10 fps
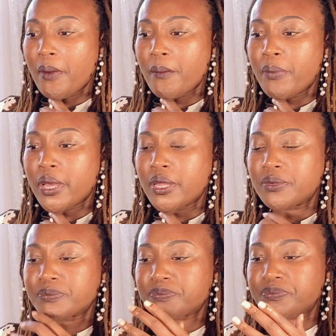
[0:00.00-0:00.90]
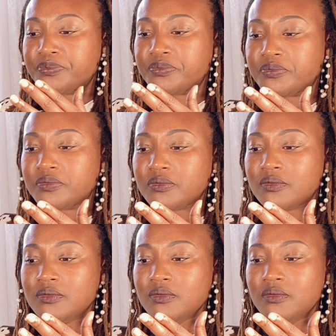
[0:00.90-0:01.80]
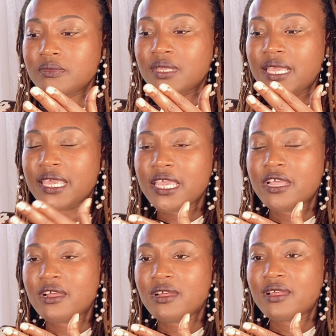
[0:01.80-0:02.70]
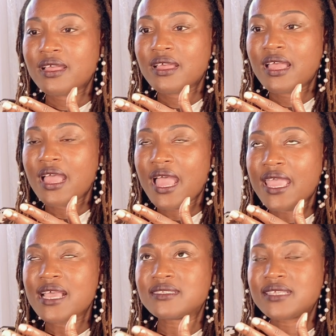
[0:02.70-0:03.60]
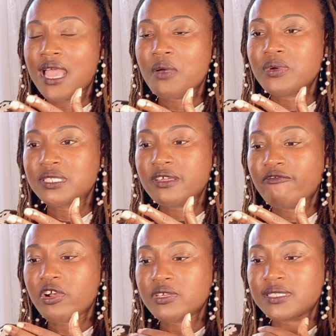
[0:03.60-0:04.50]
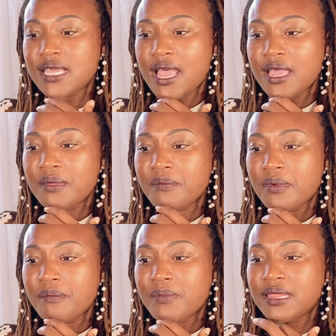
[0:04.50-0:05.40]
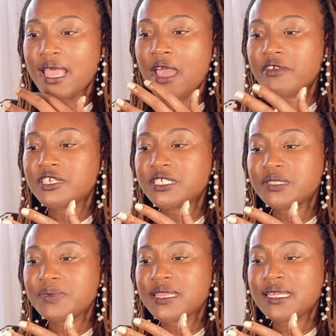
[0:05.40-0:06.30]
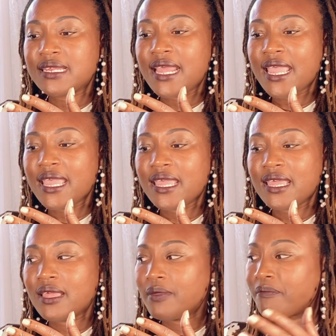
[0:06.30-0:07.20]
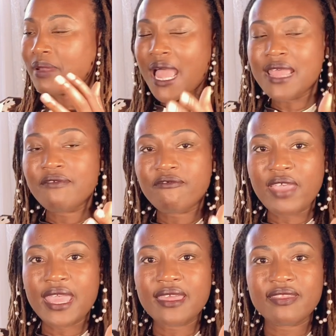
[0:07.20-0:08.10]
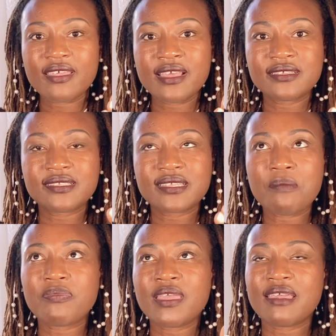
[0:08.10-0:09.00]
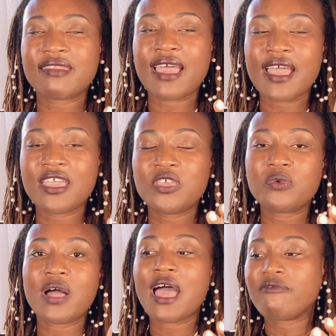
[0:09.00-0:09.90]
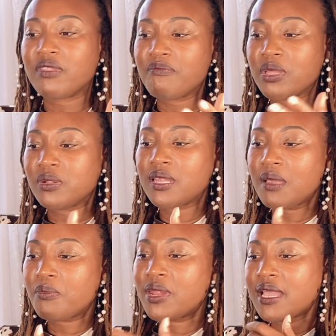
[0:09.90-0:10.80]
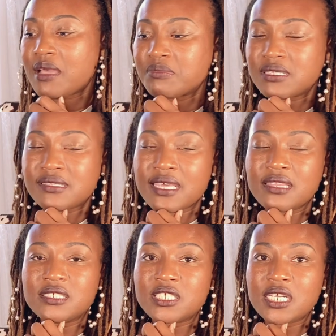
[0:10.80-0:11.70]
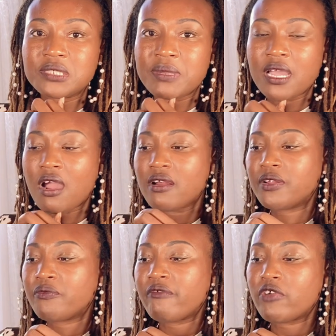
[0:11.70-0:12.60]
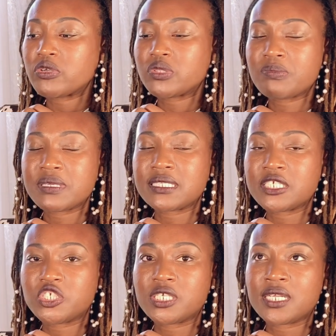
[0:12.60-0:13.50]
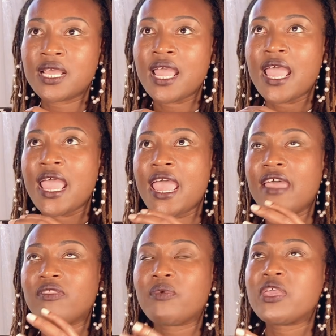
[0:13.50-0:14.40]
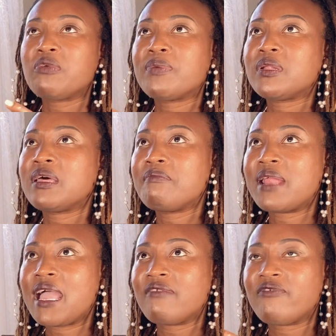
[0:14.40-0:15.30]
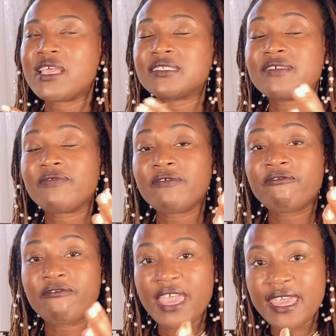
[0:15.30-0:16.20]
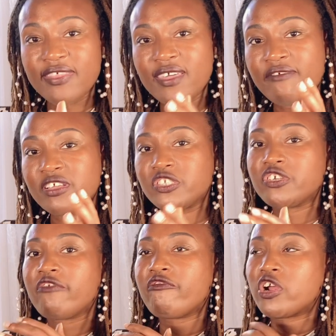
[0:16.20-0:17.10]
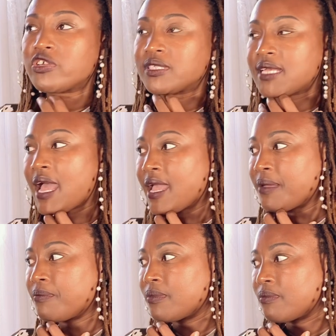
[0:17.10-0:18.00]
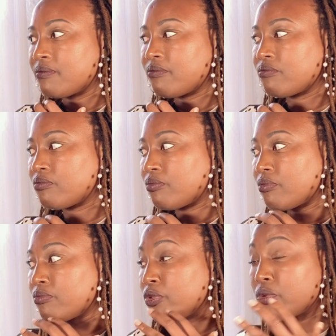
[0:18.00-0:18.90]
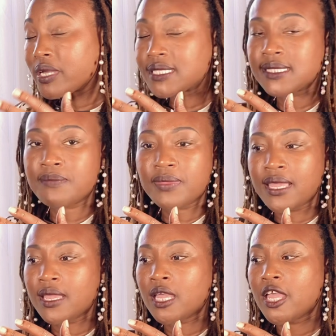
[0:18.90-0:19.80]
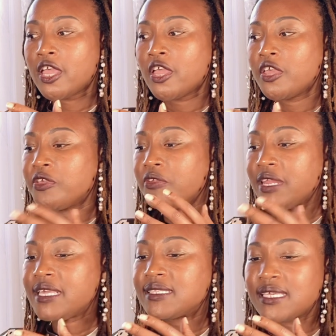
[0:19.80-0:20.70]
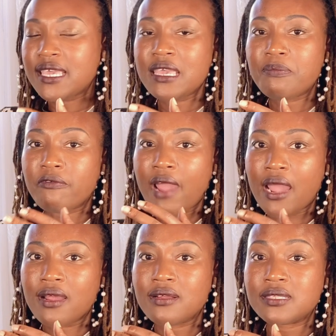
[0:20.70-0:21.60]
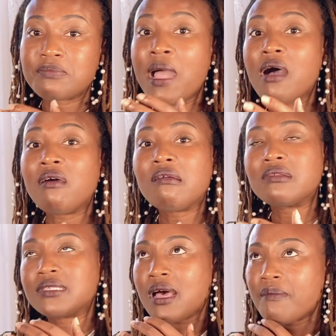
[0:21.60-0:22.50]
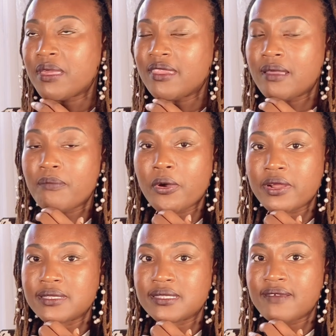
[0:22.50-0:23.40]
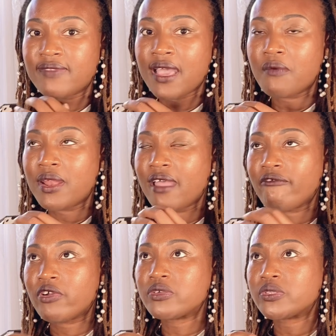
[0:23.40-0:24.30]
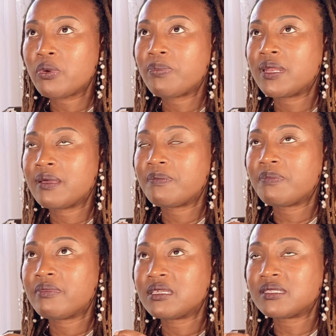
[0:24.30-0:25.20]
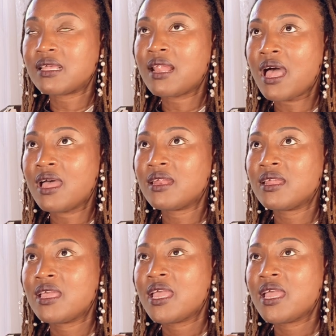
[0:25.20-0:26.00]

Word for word: But here, I guess, yeah, it was the first time. But the energies with the day, blind faith is something that you'll have to build up when it comes to, say, the judgment card in reversal position. And the way you build up blind faith, if it's your first time doing something, you need to keep records. My uncle taught me the importance of that when I first opened up the salon.